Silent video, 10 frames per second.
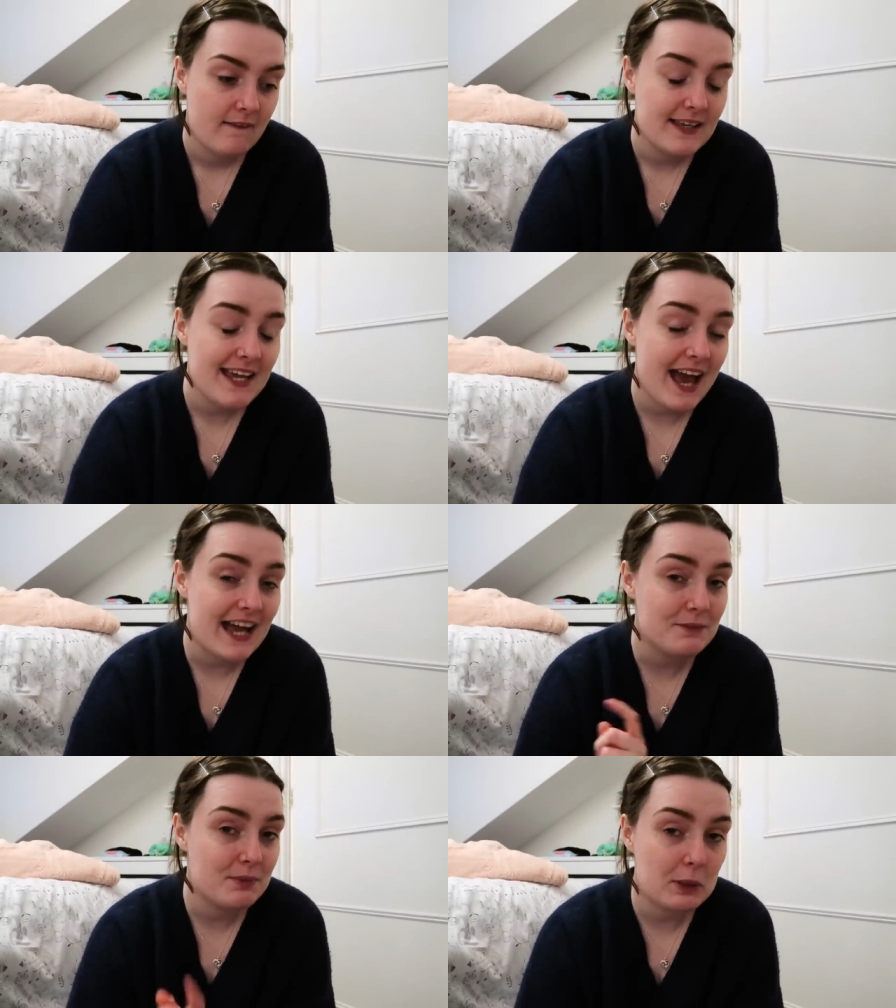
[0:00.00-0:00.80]
yeah
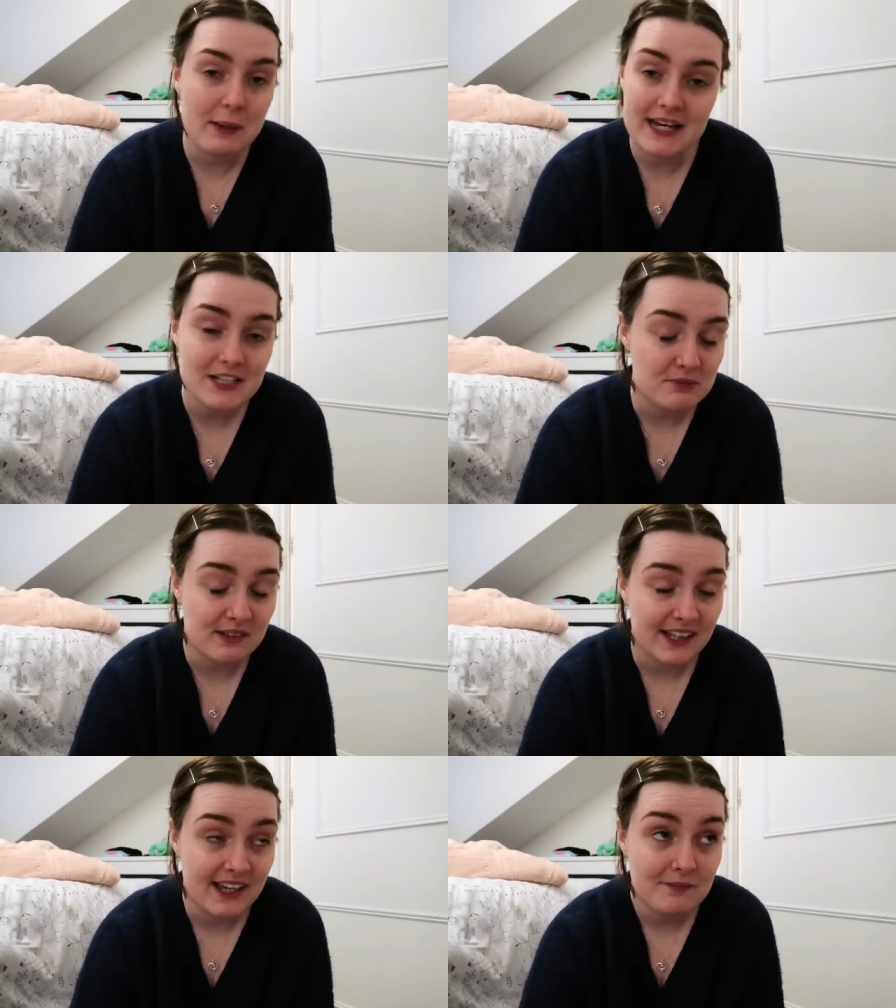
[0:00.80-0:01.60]
i didn't pick up any
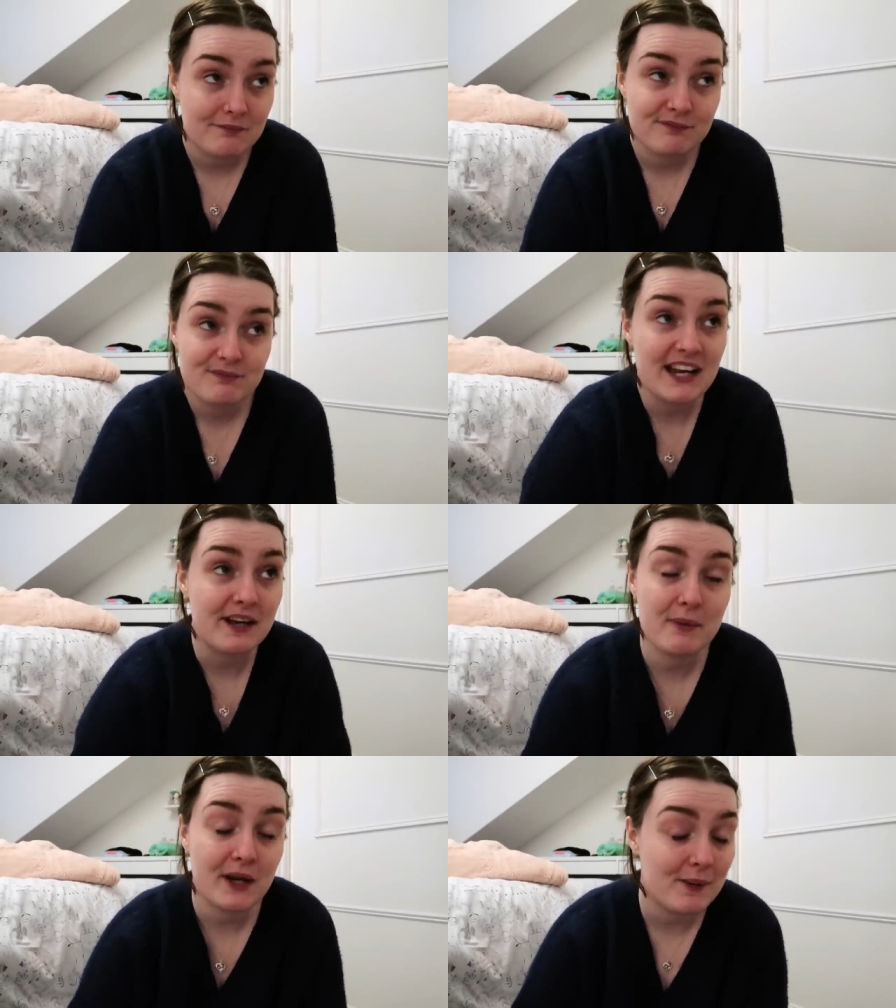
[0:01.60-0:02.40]
double knit I
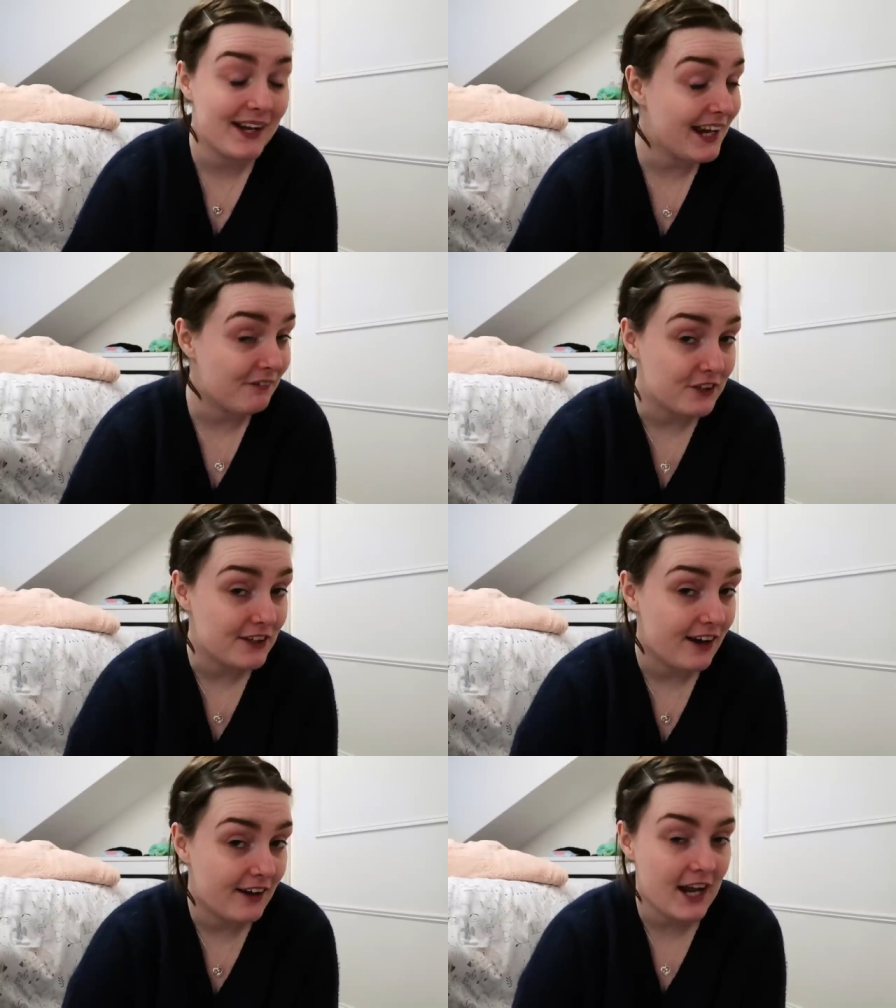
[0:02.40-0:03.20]
didn't pick up any yarn
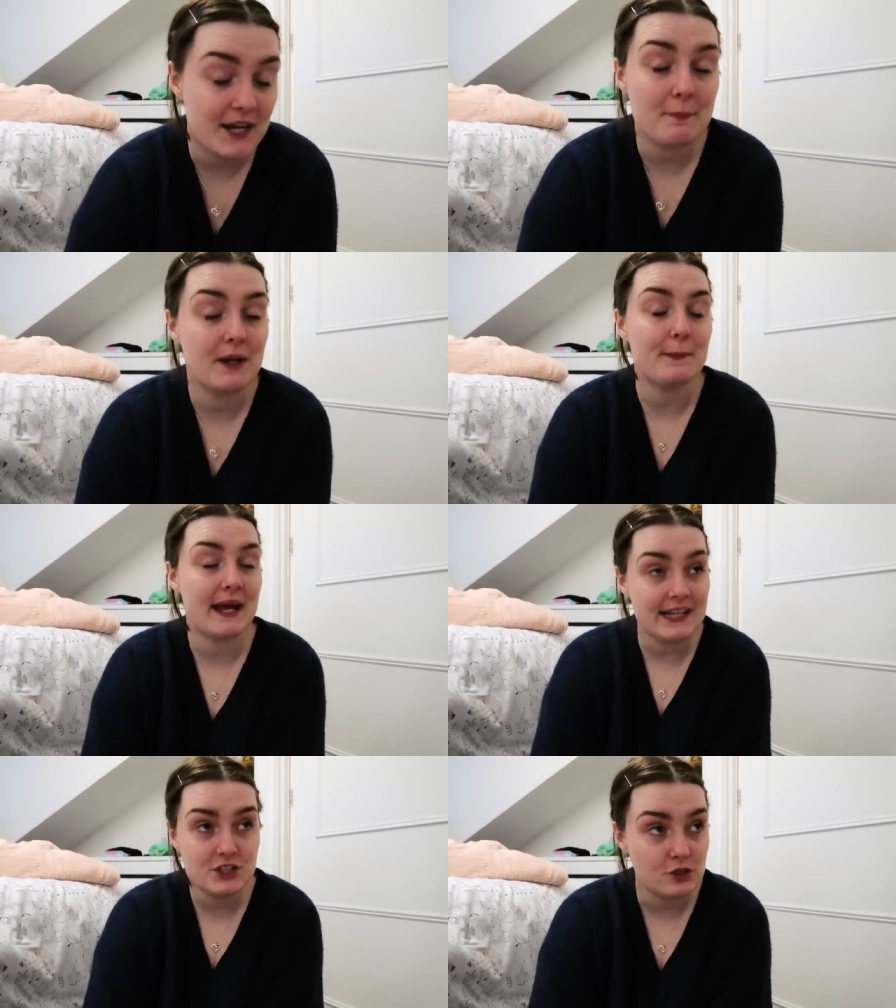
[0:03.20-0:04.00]
yarn, I didn't pick up
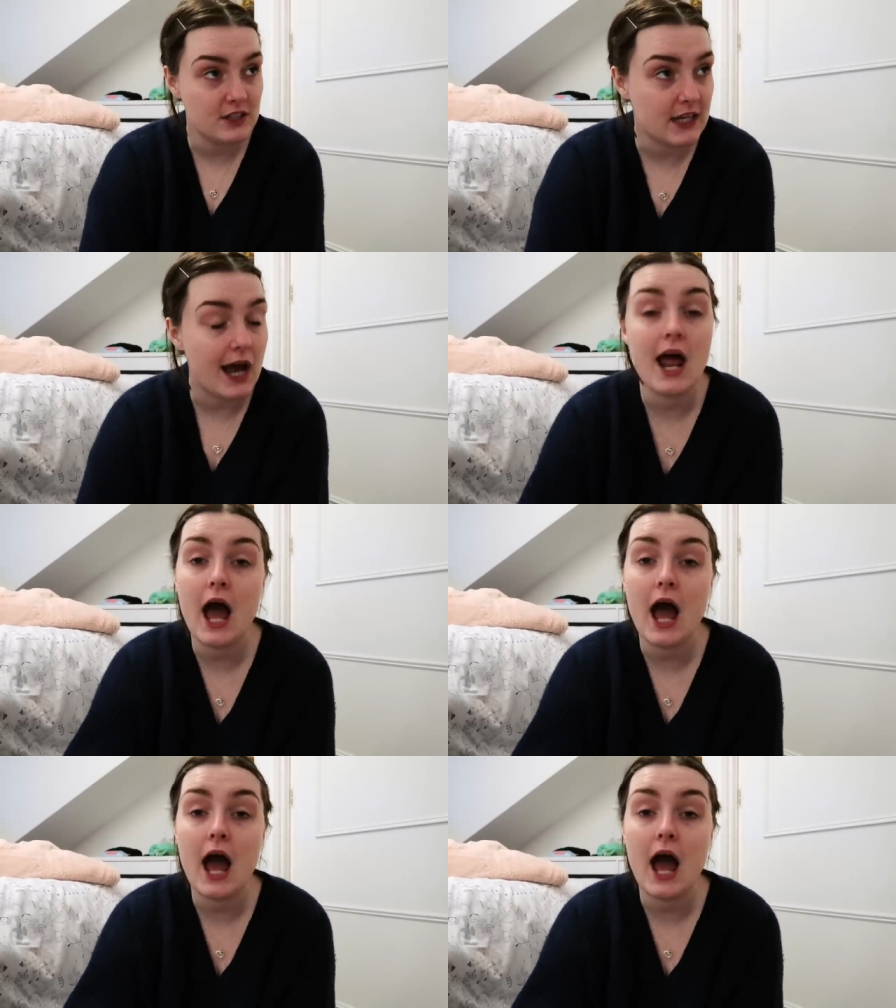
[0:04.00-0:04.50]
any chunky yarn.